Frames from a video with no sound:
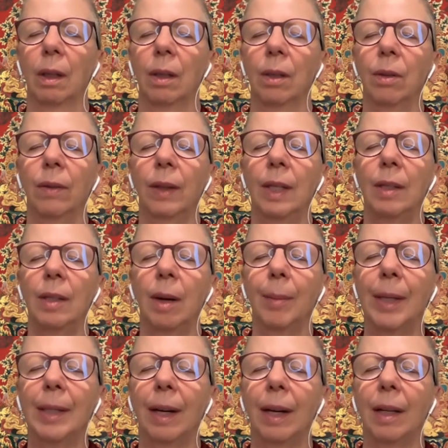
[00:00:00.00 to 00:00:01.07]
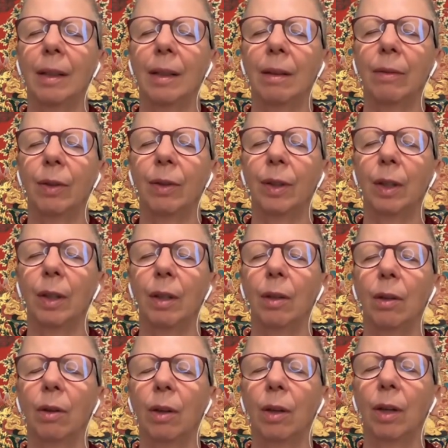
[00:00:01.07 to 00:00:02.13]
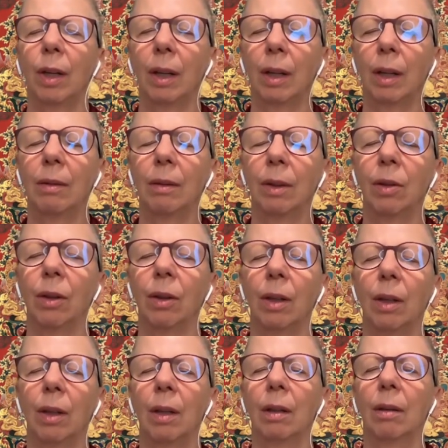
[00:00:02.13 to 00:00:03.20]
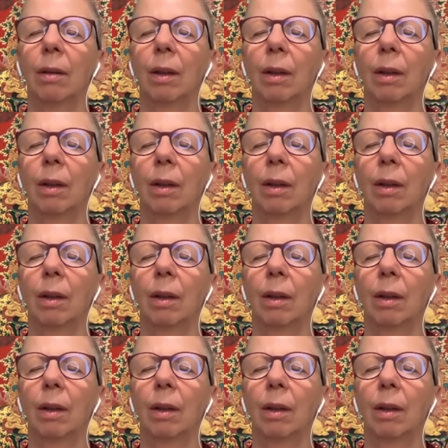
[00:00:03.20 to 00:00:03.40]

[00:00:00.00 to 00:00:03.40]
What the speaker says: So in these coming days, if you're seeing, you're going to hear,